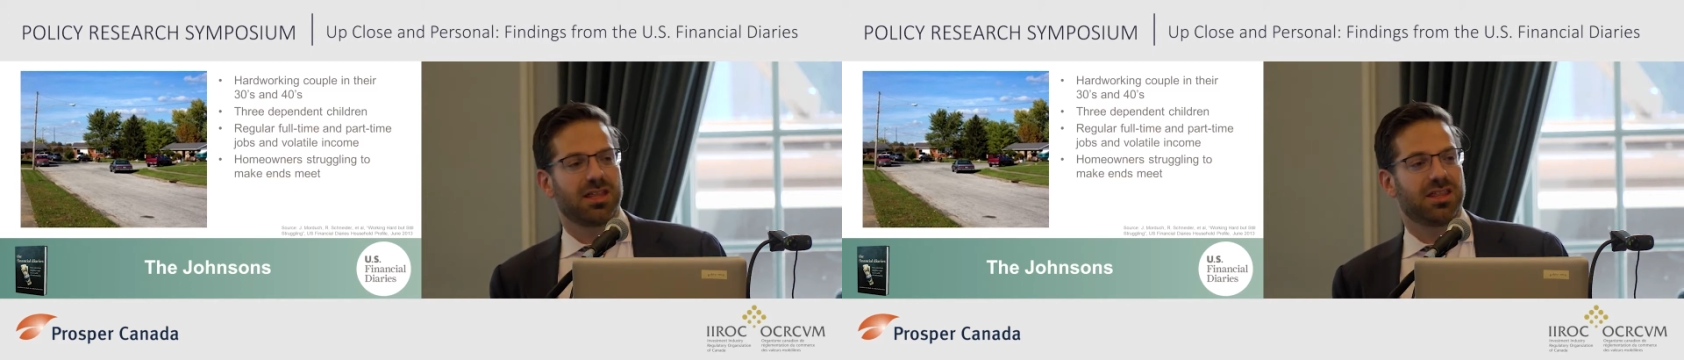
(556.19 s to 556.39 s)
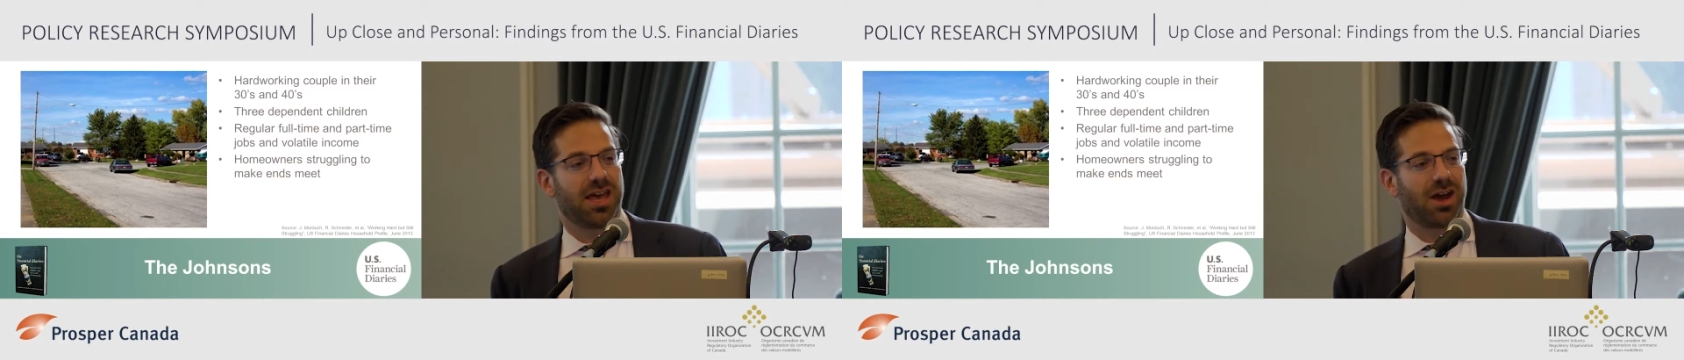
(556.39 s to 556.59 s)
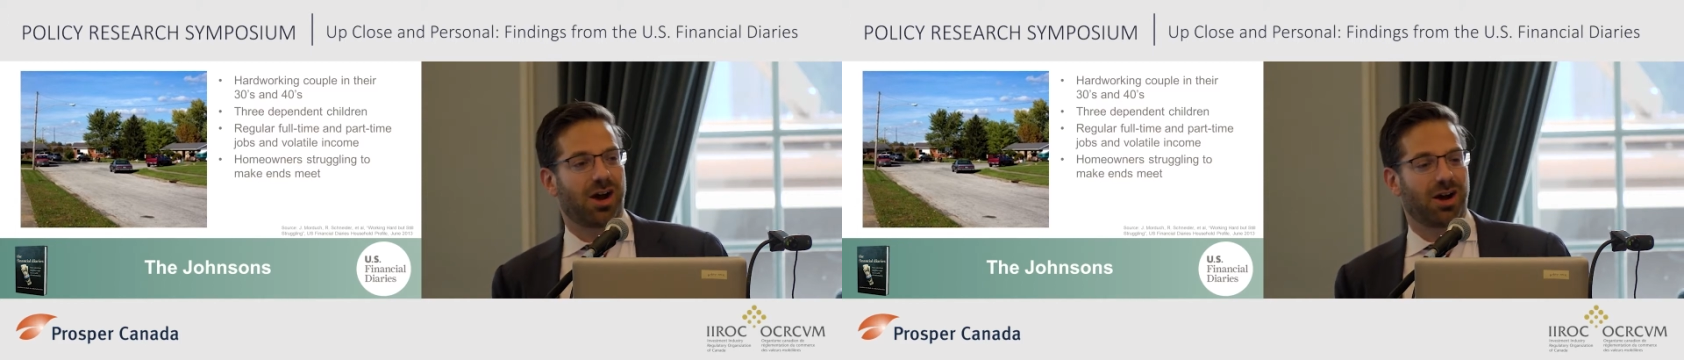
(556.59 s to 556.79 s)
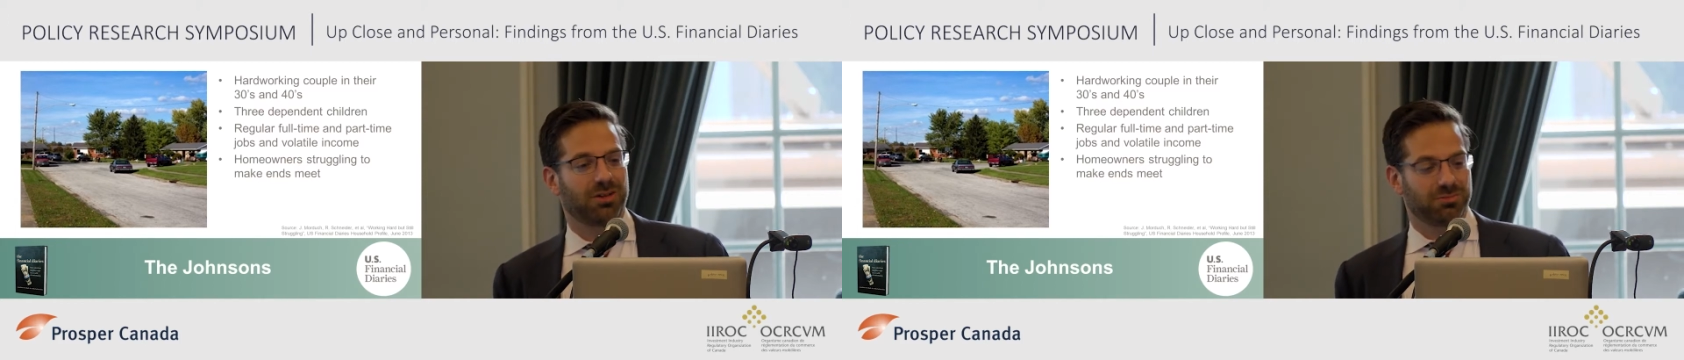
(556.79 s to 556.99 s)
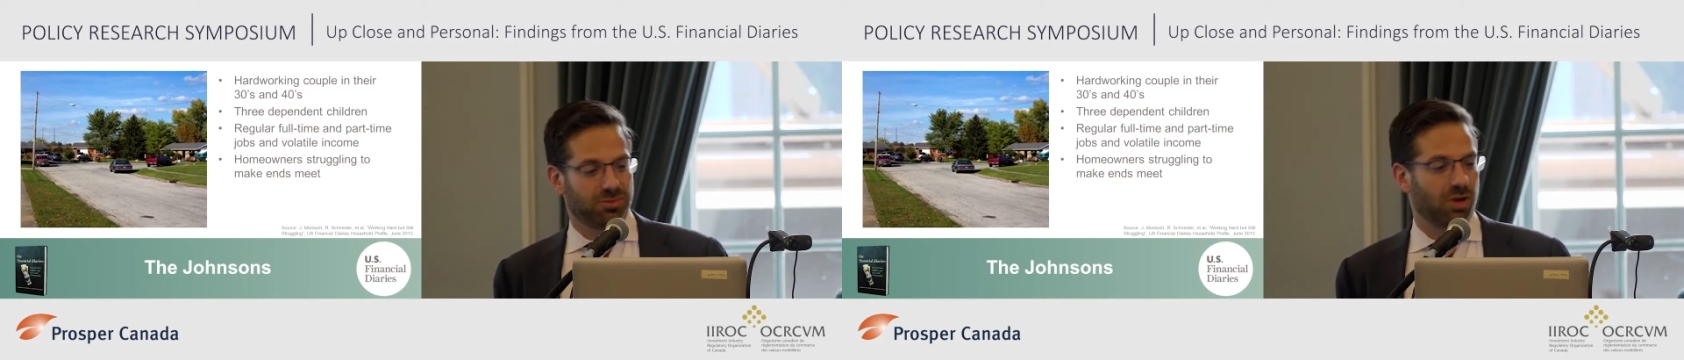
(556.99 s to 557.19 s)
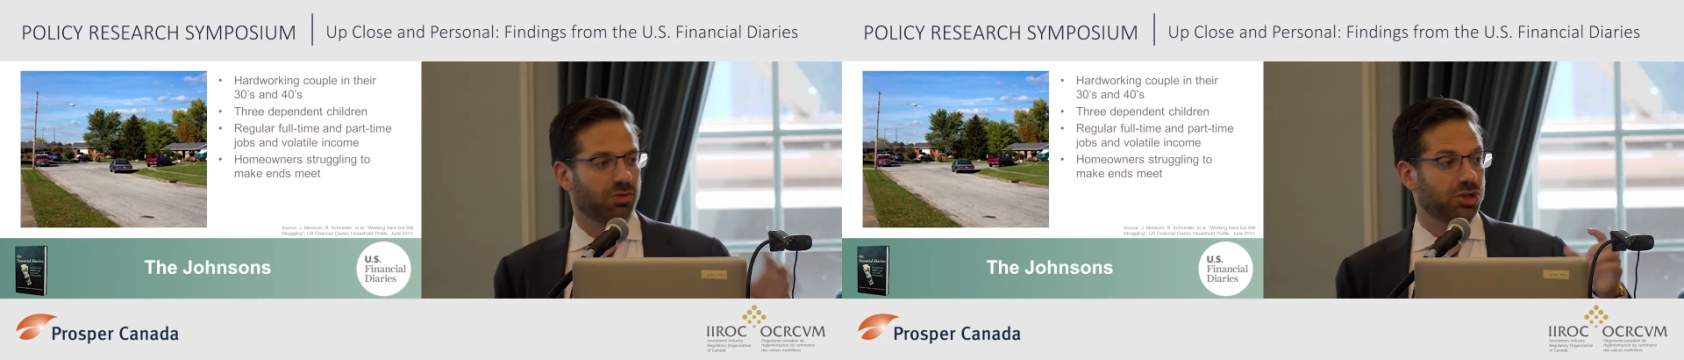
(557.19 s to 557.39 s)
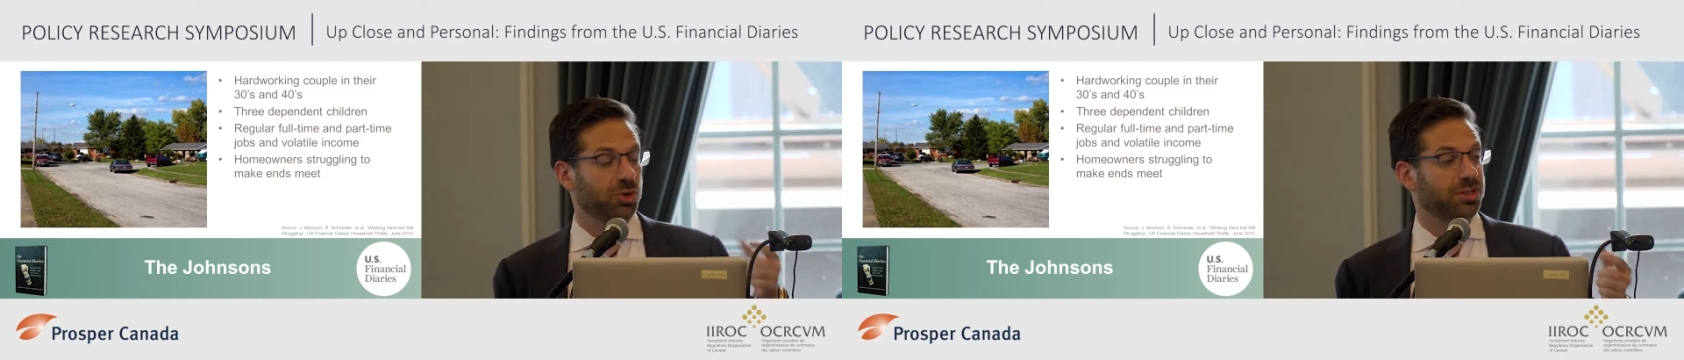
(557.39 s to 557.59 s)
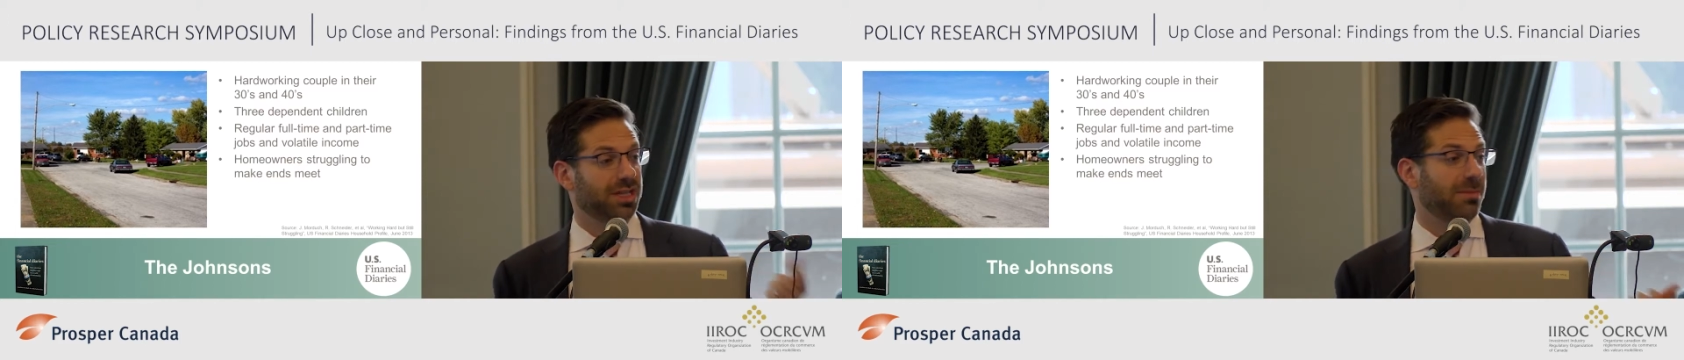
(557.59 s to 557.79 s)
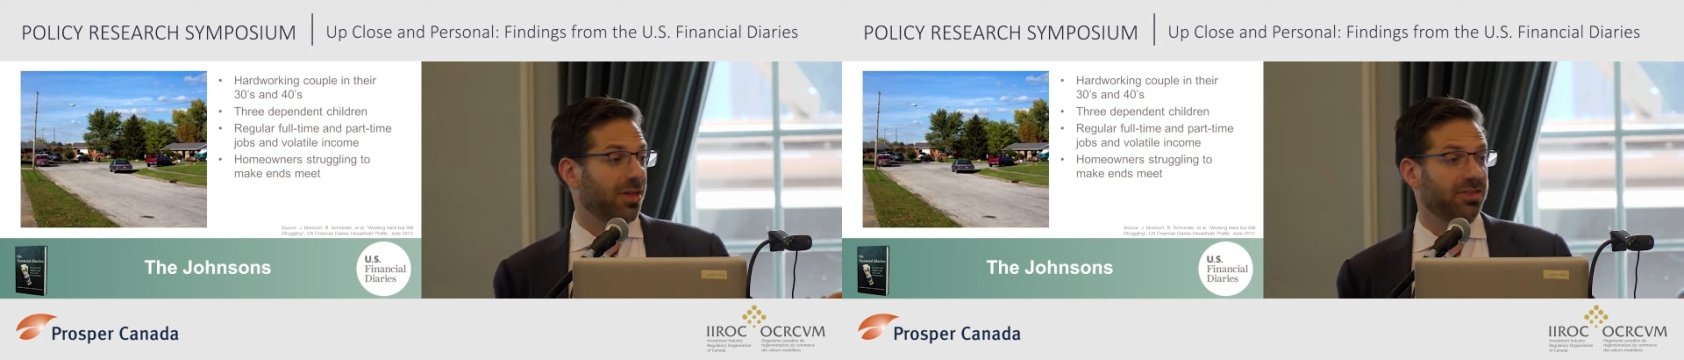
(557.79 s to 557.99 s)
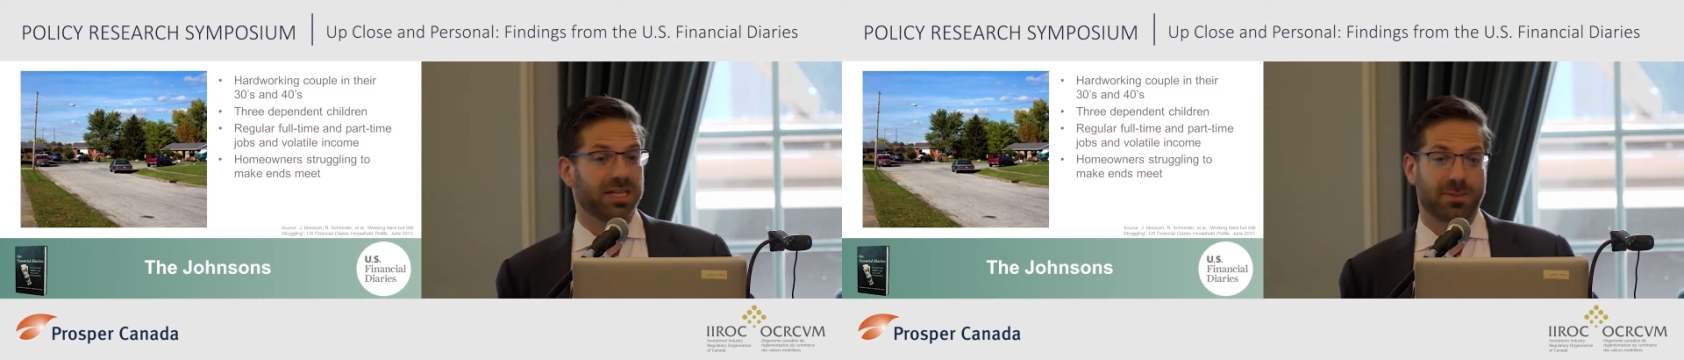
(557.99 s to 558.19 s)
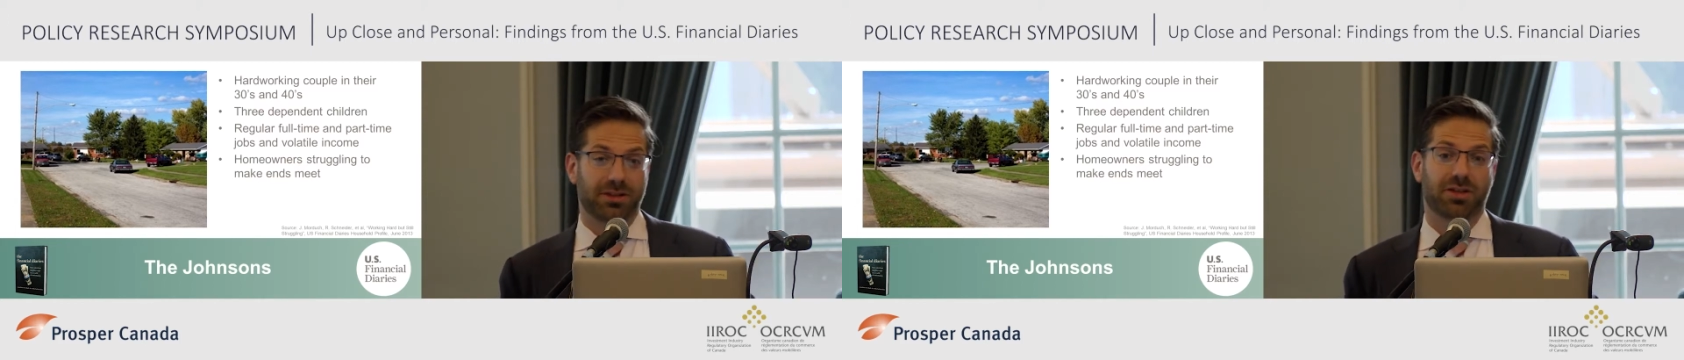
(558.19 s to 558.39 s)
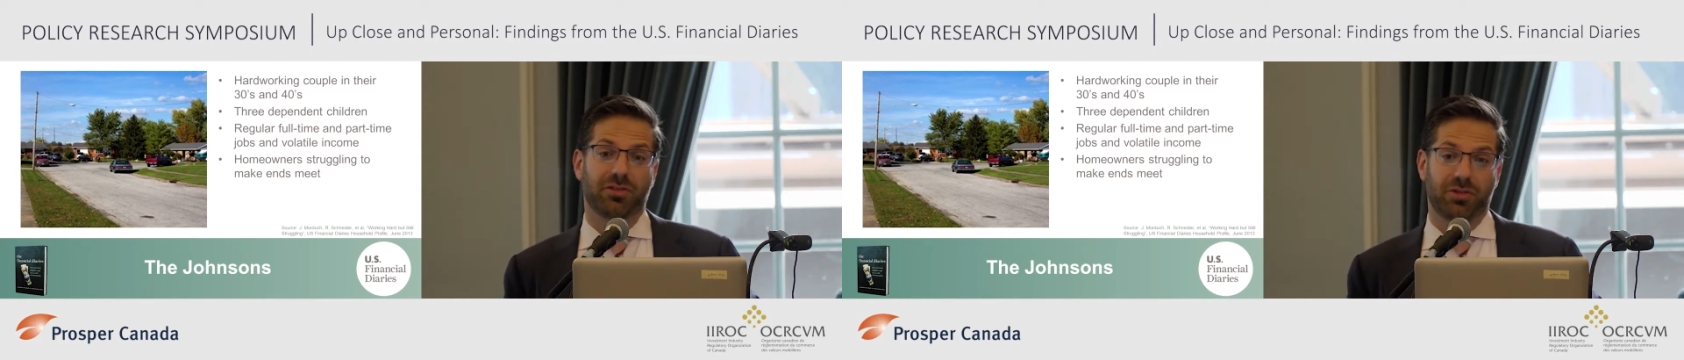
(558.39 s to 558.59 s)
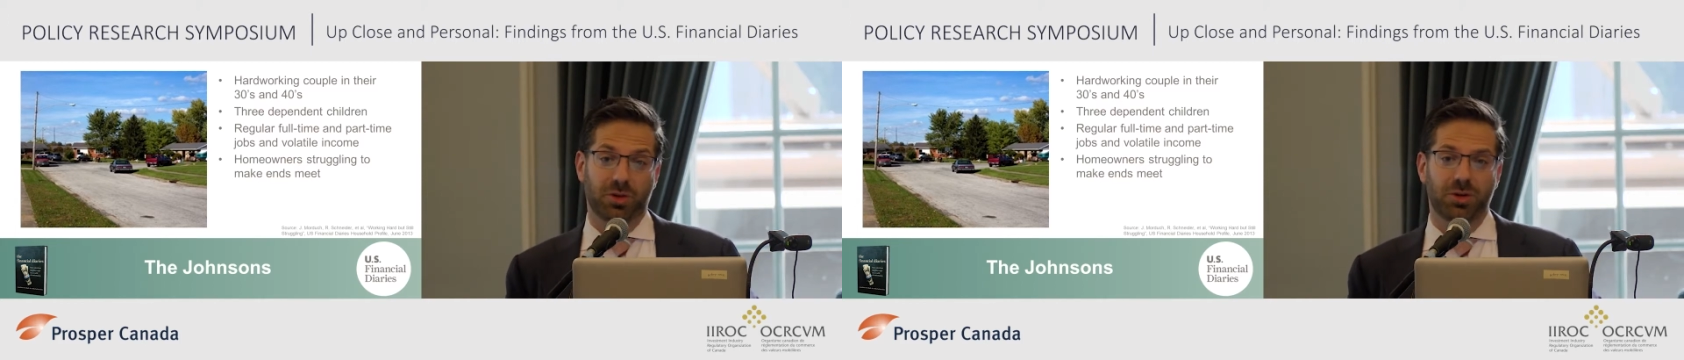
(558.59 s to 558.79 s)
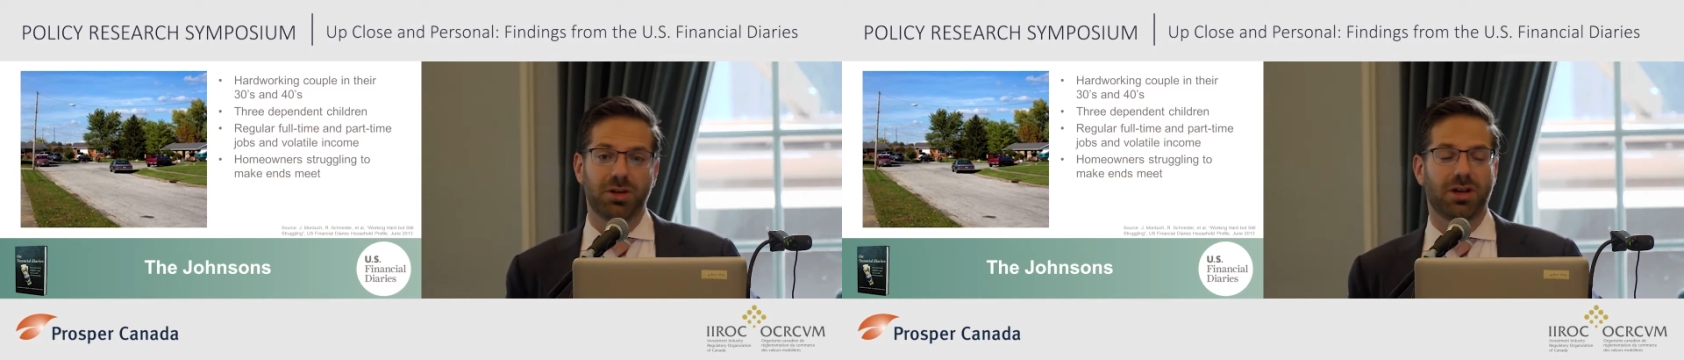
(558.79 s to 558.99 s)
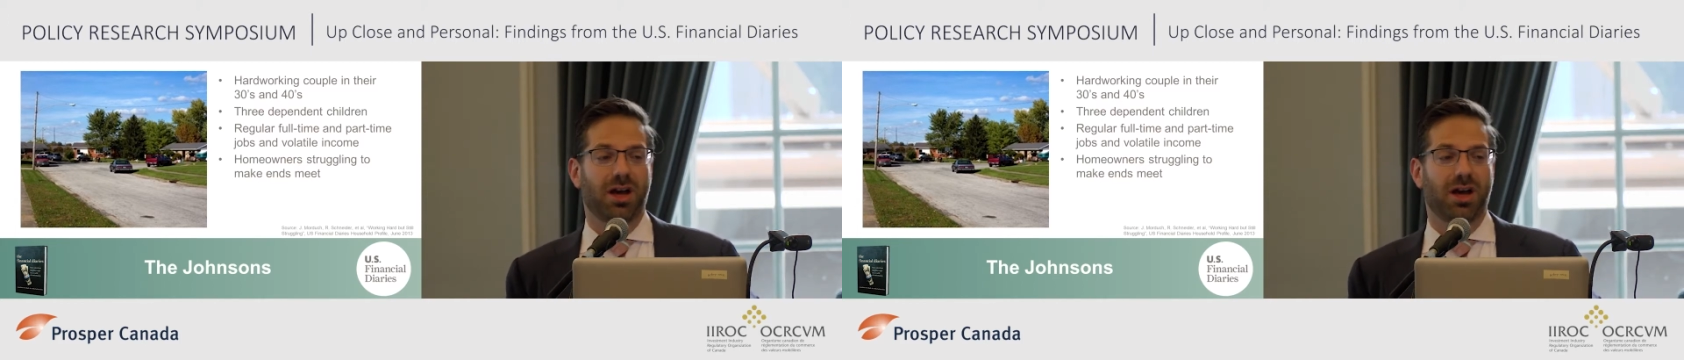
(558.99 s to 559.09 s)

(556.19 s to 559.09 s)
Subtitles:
they are reducing the amount that they spend on food